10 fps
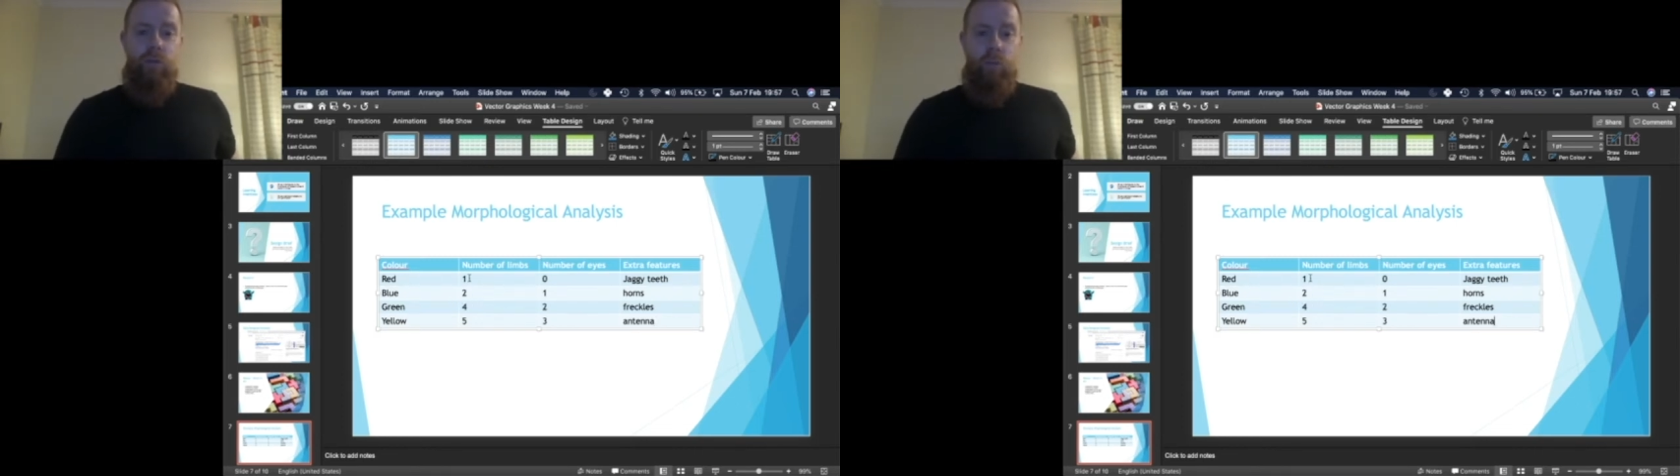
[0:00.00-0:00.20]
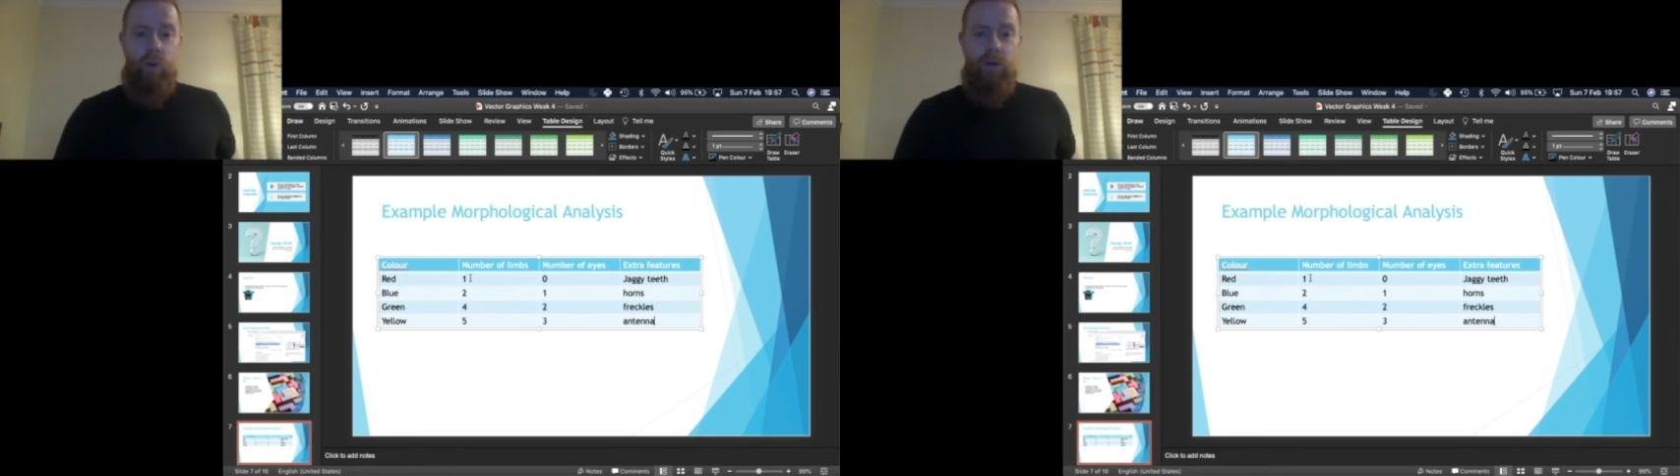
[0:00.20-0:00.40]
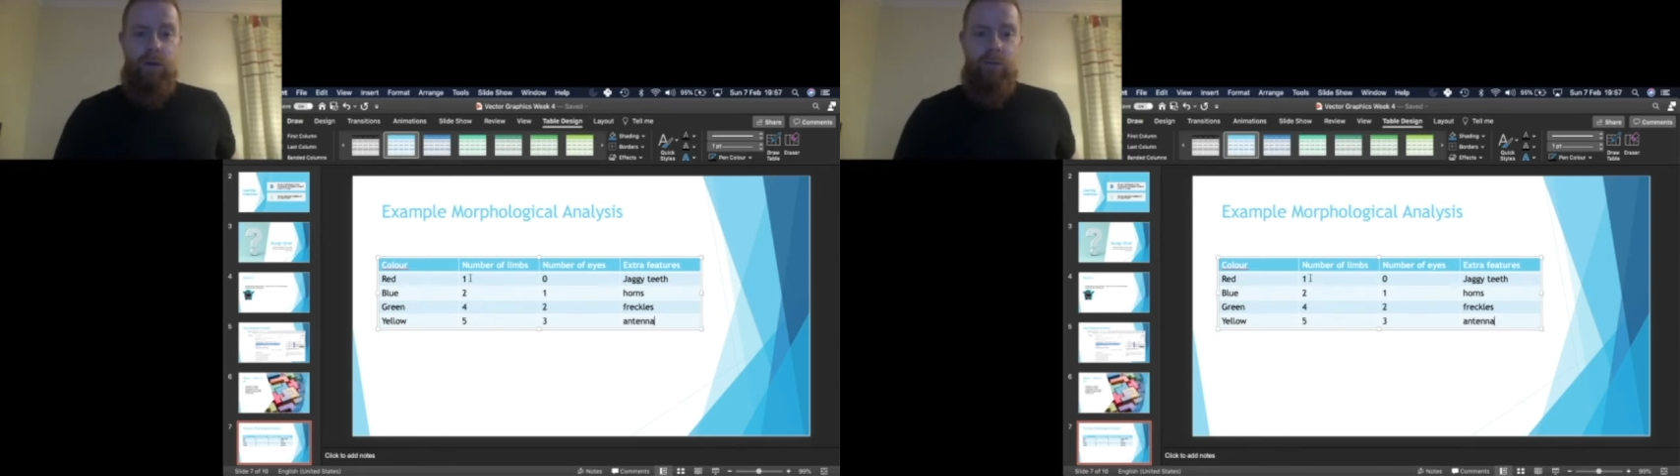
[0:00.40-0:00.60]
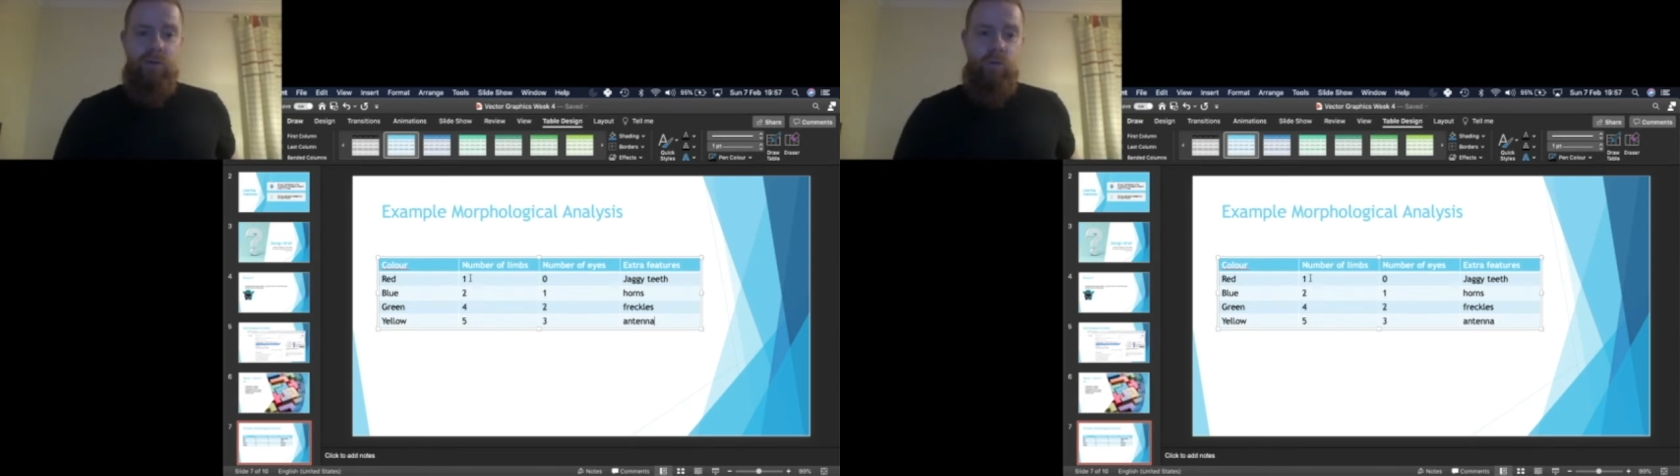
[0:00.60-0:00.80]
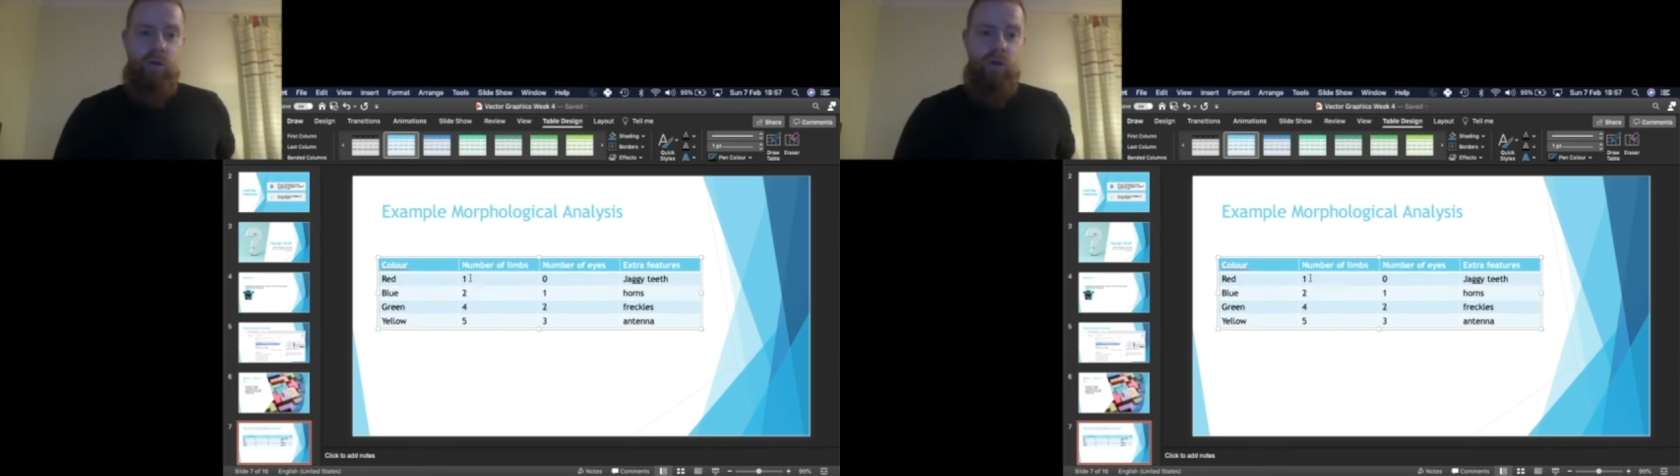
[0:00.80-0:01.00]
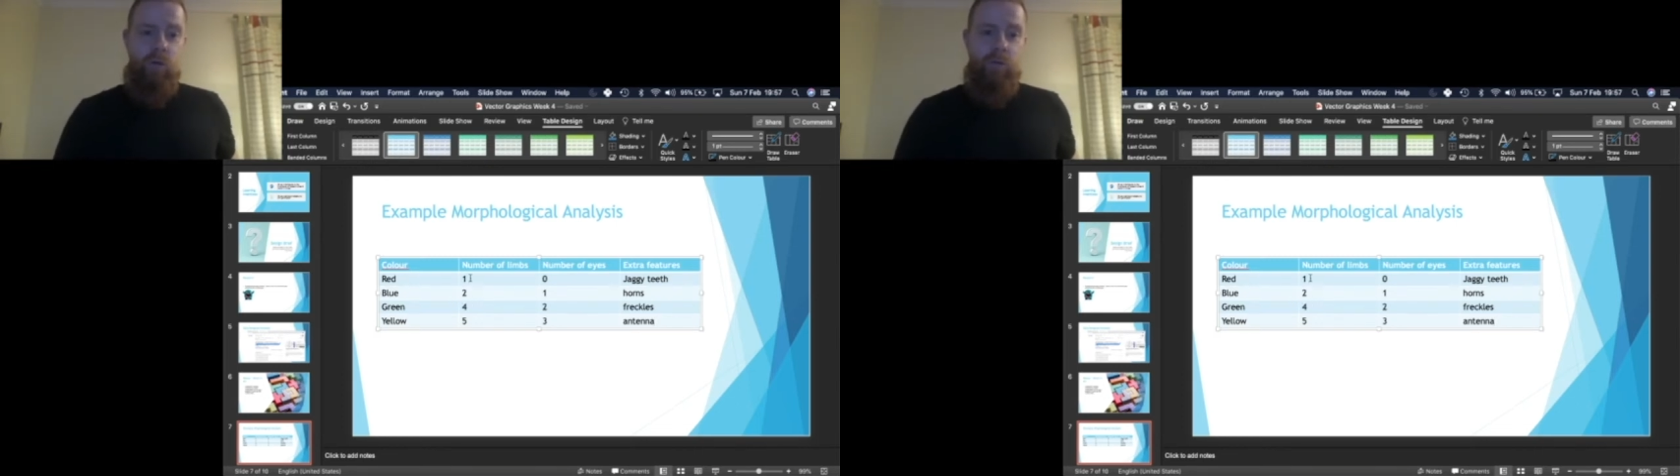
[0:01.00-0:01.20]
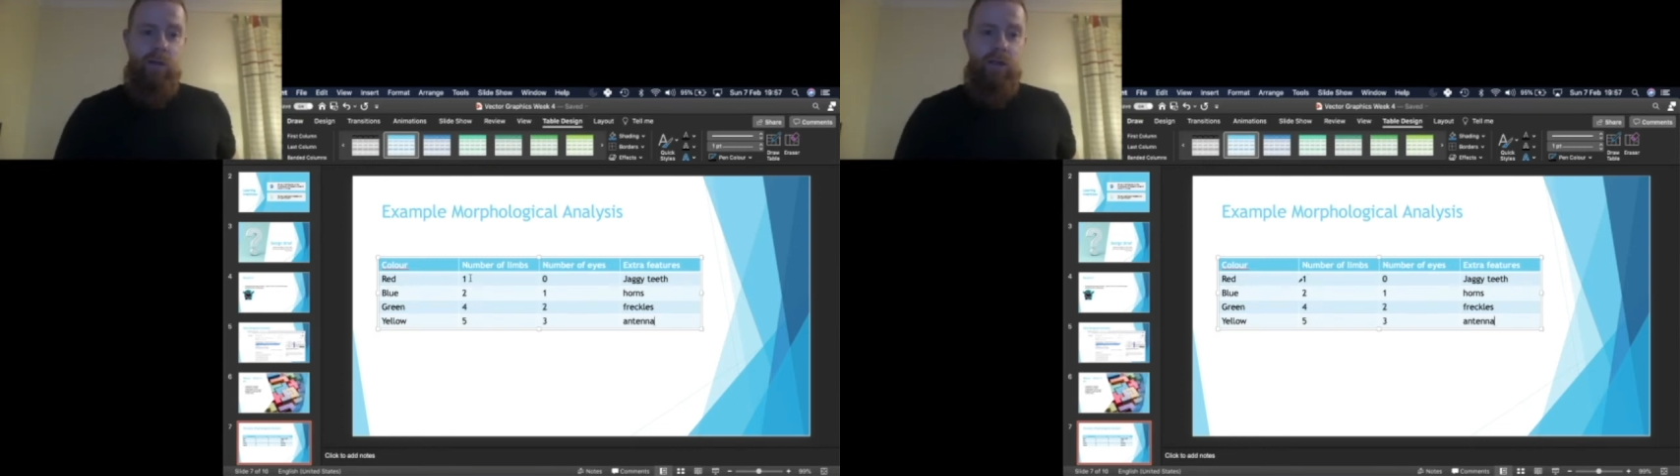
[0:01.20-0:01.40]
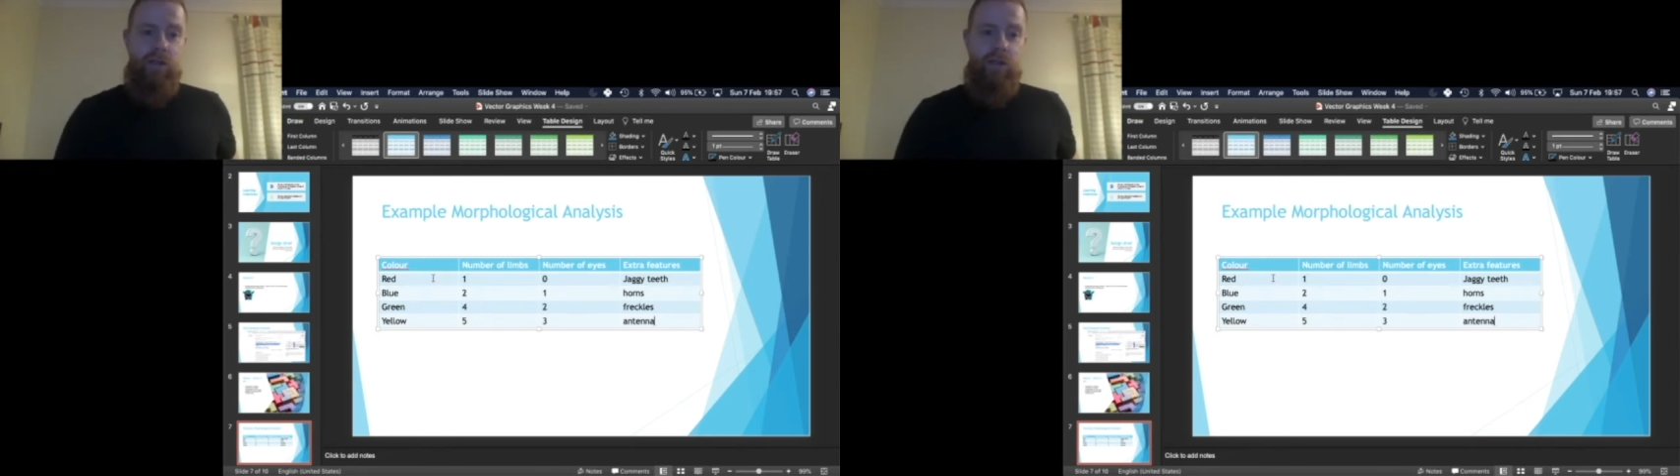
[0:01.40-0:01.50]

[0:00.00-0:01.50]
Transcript: 1 limb as one combination,